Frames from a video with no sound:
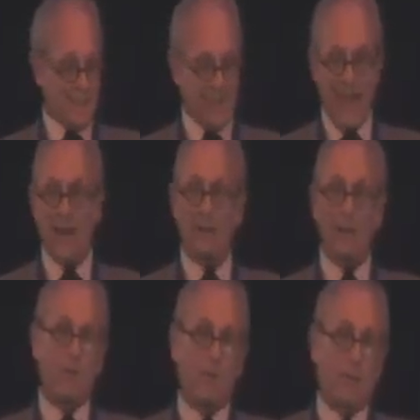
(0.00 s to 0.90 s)

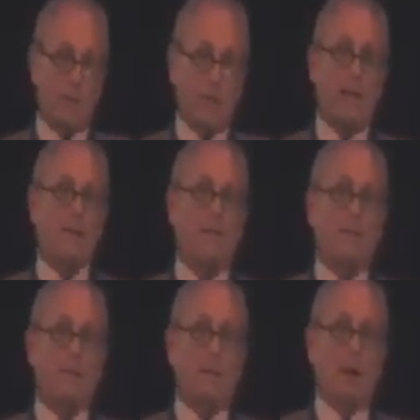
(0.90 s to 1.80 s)
now the
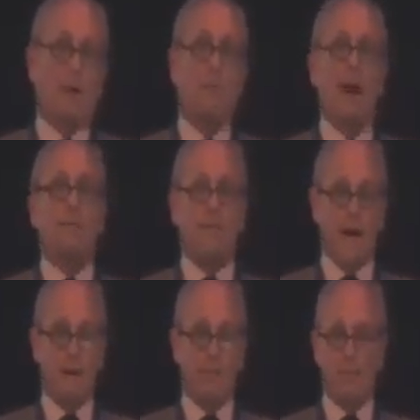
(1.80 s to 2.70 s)
genetics are
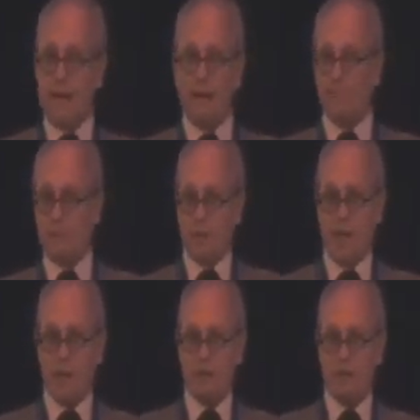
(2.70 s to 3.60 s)
modifiable by
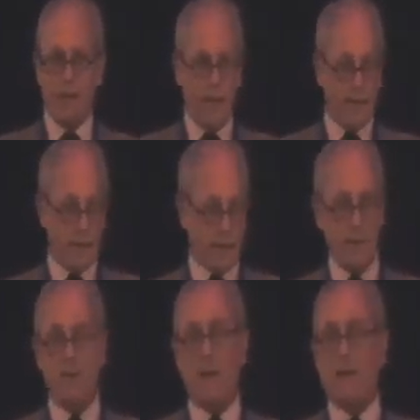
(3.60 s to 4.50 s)
epigenetics. And the
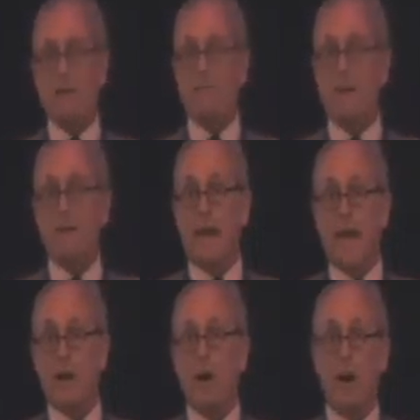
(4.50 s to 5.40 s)
things that can affect
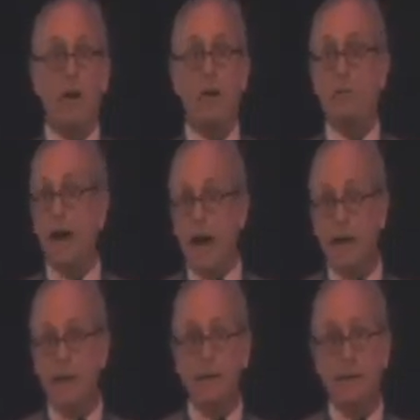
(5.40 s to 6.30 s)
that are
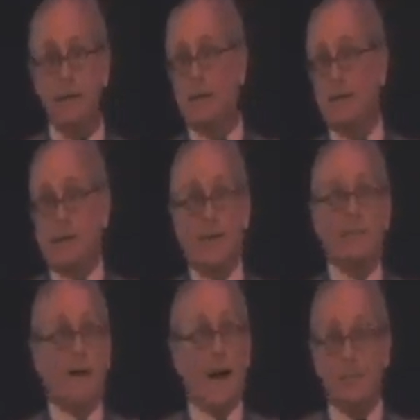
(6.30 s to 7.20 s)
diet,
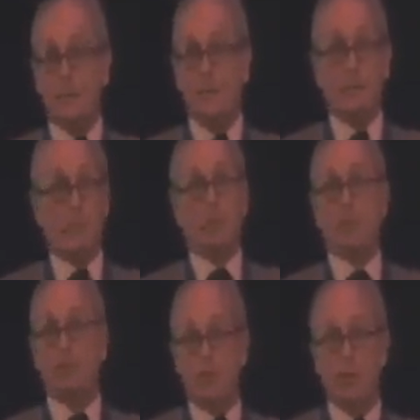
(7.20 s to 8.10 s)
environment,
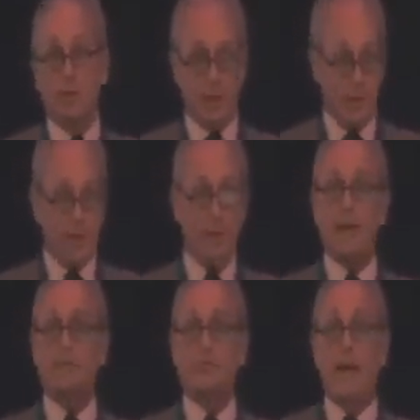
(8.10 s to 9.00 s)
pollution,
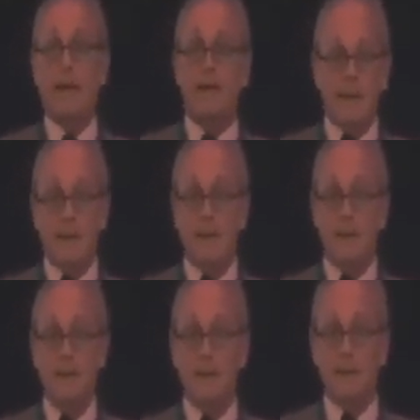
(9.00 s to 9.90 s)

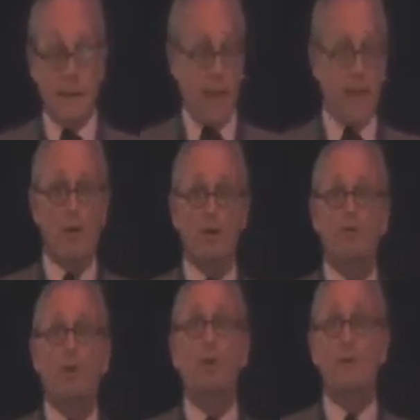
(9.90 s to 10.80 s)
electromagnetic, and
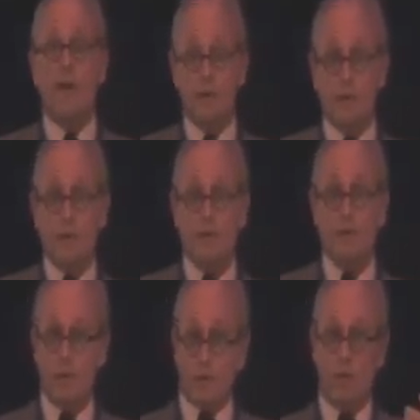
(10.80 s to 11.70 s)
also intention.
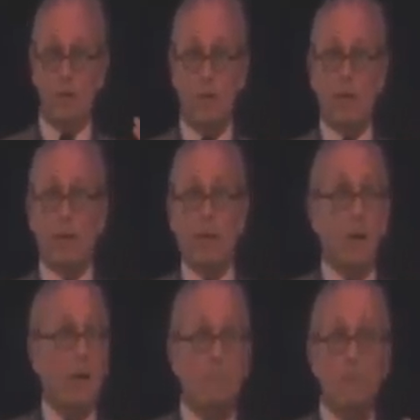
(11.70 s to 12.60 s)
So
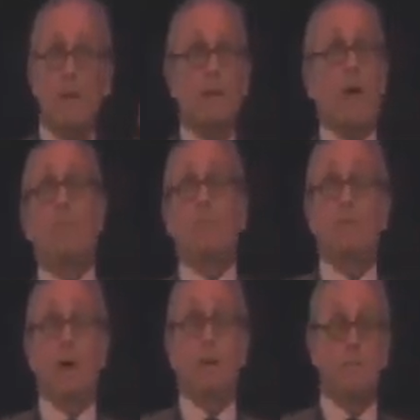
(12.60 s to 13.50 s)
really
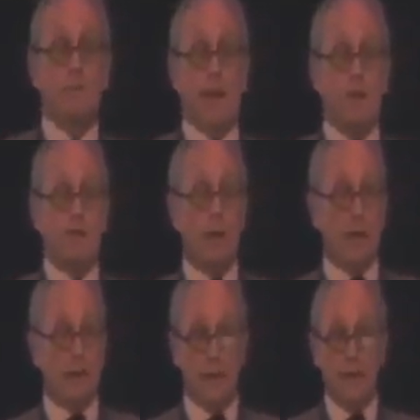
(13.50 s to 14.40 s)
opens up
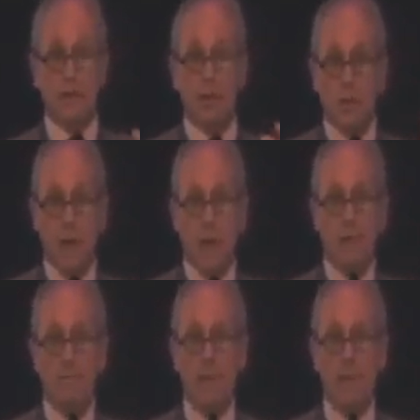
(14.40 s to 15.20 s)
changing the way